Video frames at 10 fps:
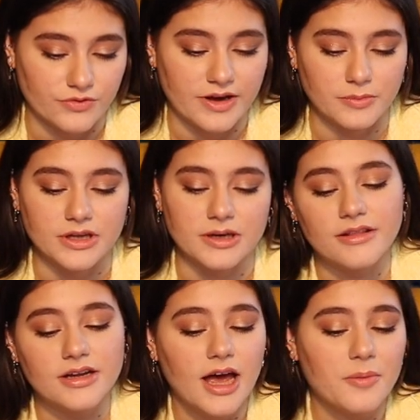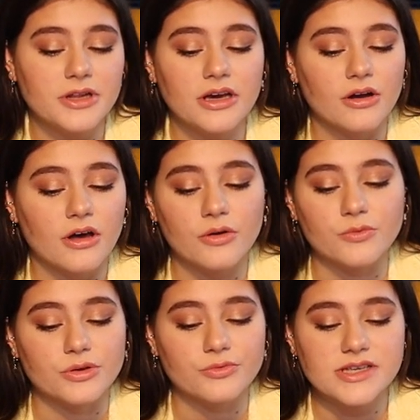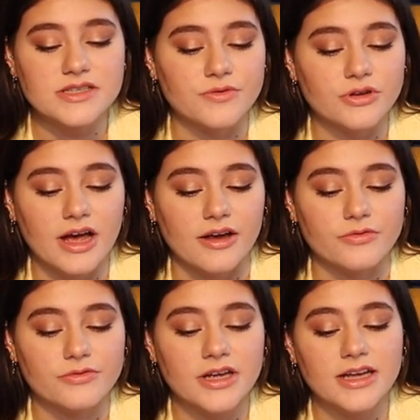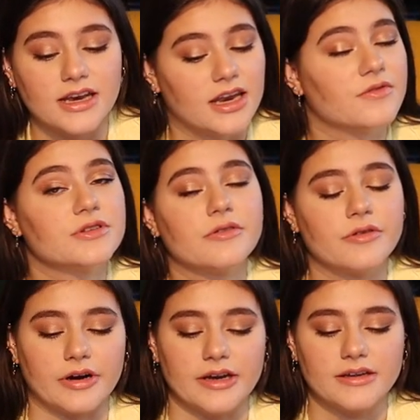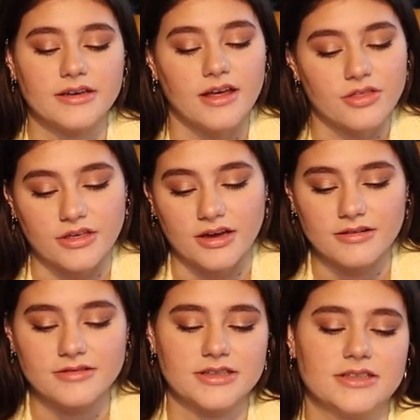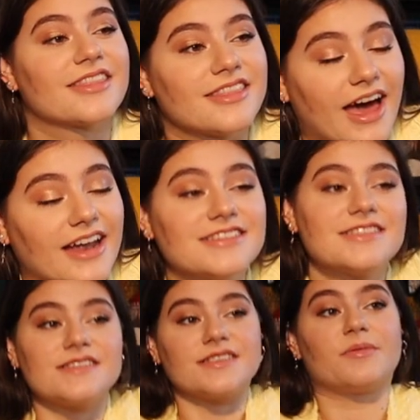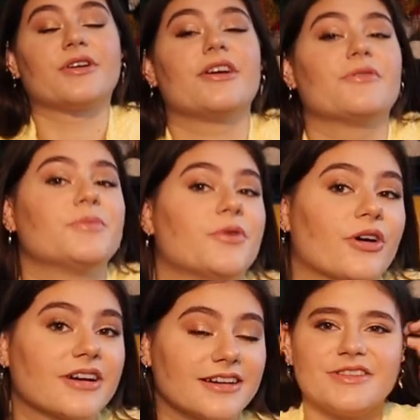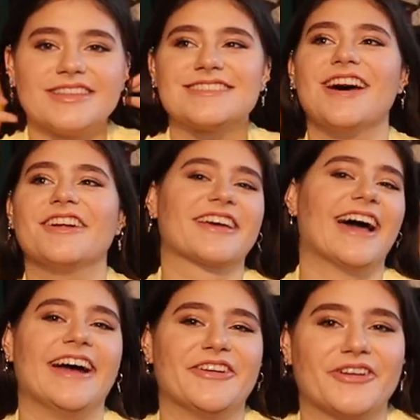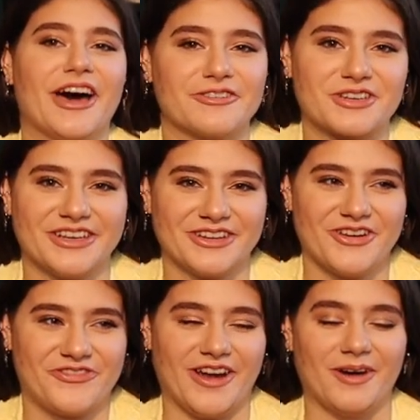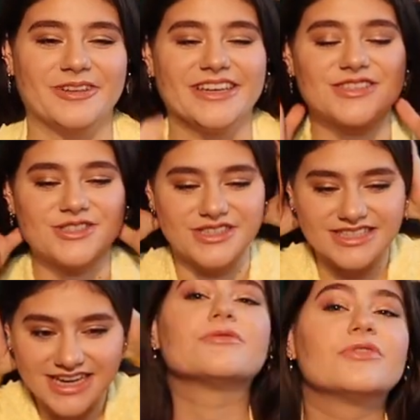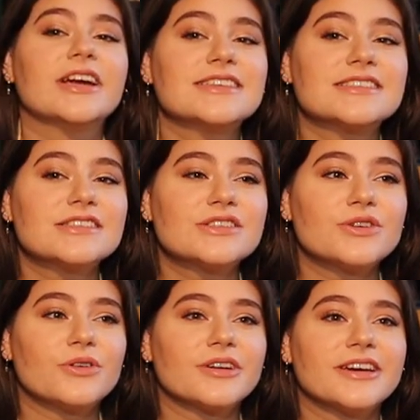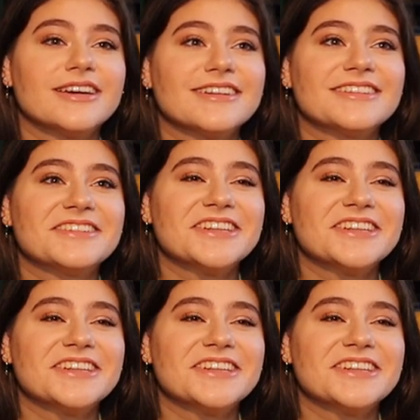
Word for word: her family and then happily gone on with the rest of her life, never to regret a thing. That is the summary of the book. It's not a guide on how to kill your family, it's just Grace's story.